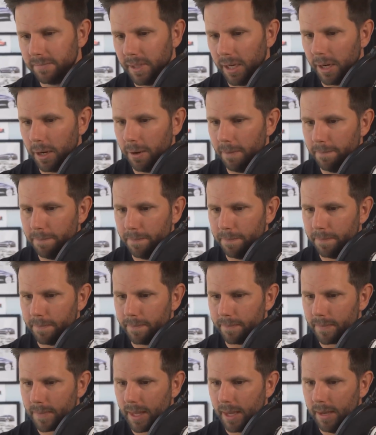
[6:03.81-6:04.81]
There you go.
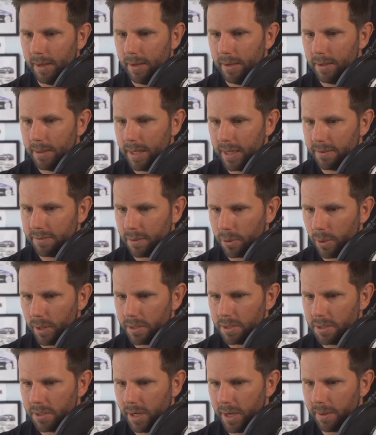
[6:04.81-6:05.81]
Thanks for the
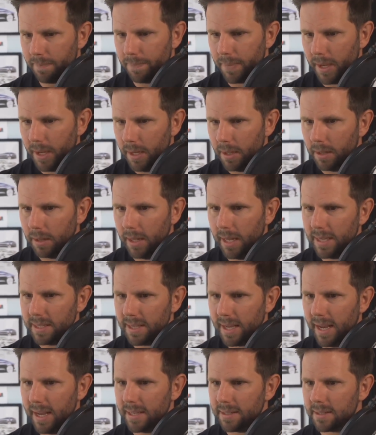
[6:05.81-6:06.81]
question, Jacob.
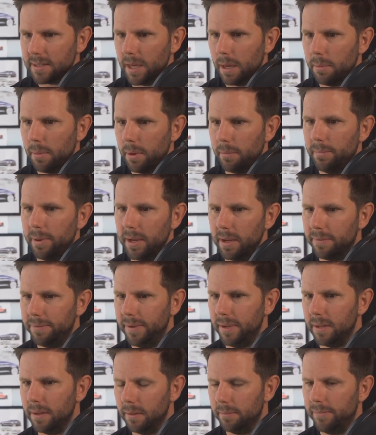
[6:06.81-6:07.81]
Les asks, I'm a big
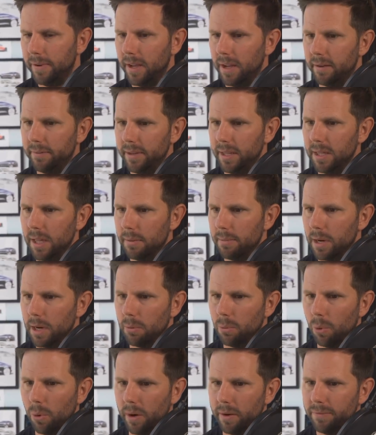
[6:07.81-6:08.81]
fan of Elon, but
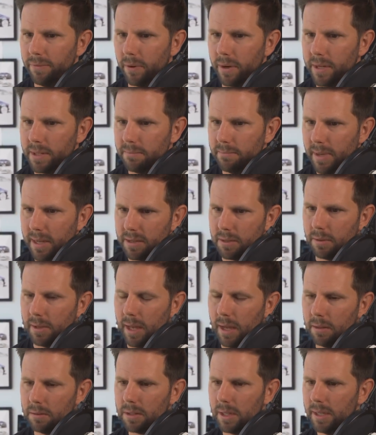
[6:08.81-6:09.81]
I'm worried for his mental
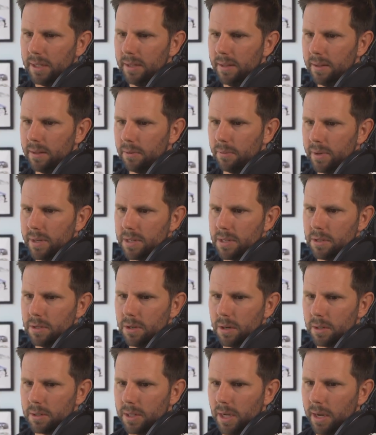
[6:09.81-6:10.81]
health lately. The recent
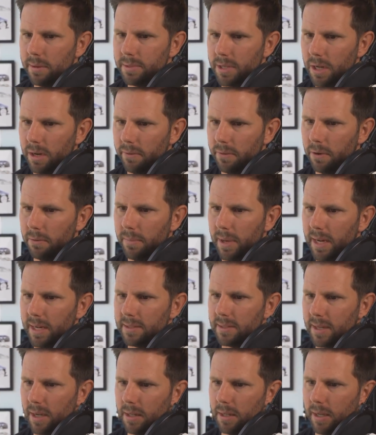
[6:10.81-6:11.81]
New York Times interview made
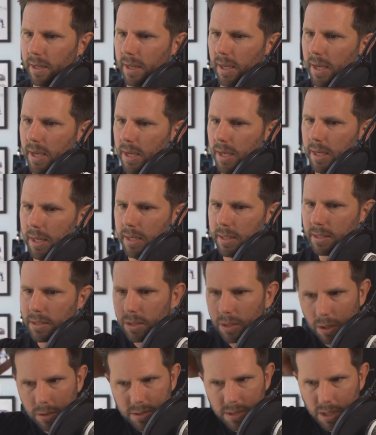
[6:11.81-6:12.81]
it sound like he is
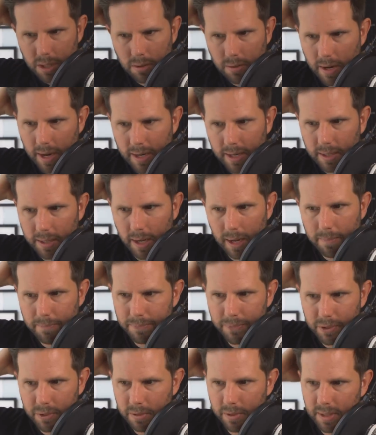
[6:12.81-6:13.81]
close to cracking
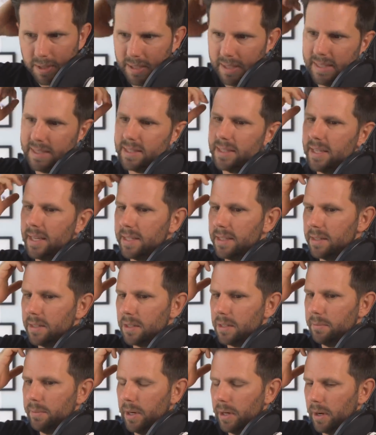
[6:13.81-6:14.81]
up due to the
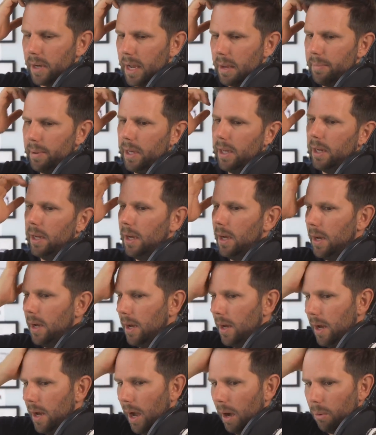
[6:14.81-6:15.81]
incessant smear campaign.
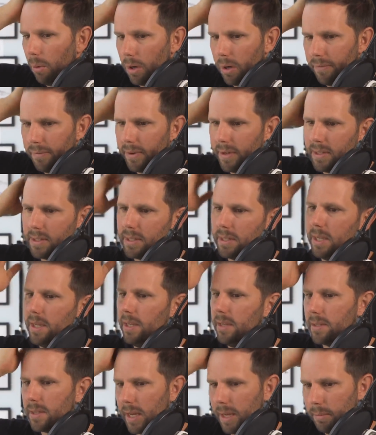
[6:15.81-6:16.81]
I wonder if he's,
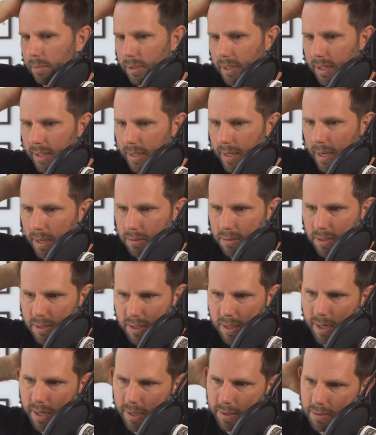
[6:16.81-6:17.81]
he's able to get
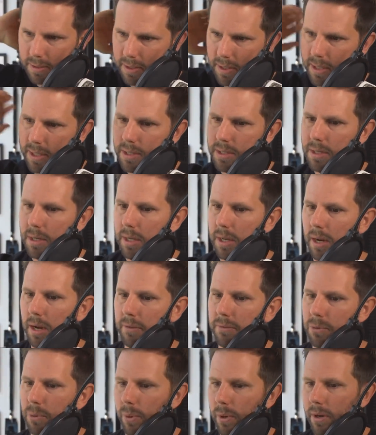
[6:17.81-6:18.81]
counseling. I also think he should get
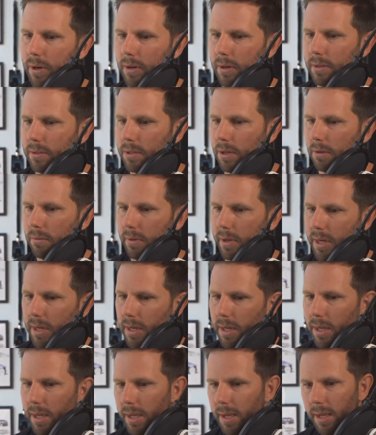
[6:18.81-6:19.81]
off Twitter. Don't read
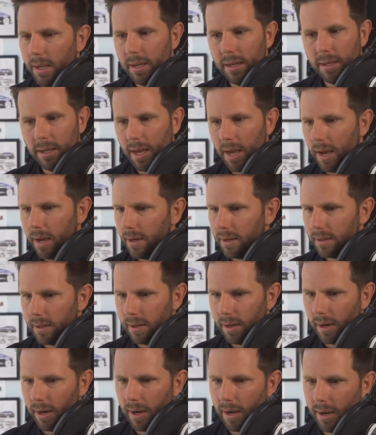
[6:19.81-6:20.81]
it. Yeah,
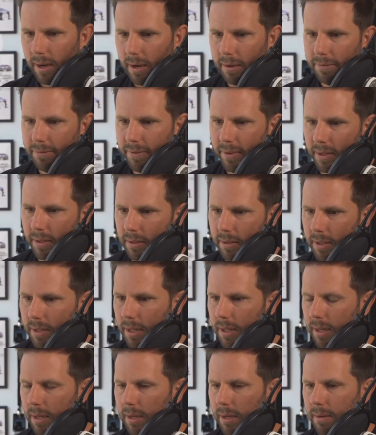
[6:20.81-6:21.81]
I, I feel.
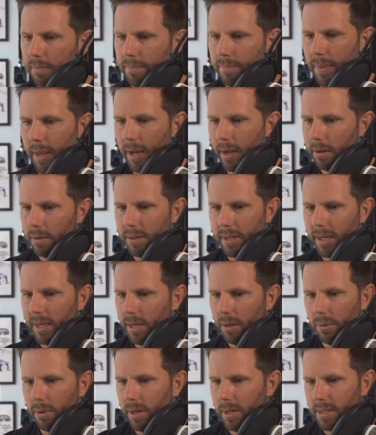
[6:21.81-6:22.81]
Um, I don't think
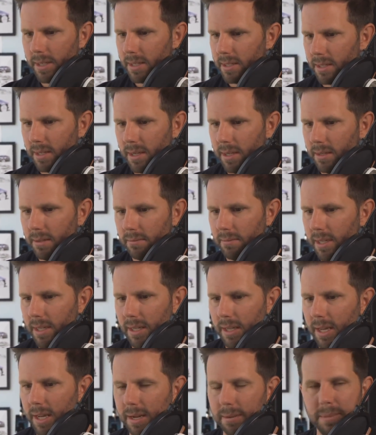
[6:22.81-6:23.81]
anyone at Tesla can,
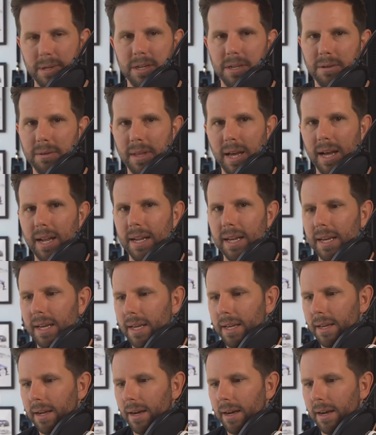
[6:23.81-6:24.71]
can get him to do that.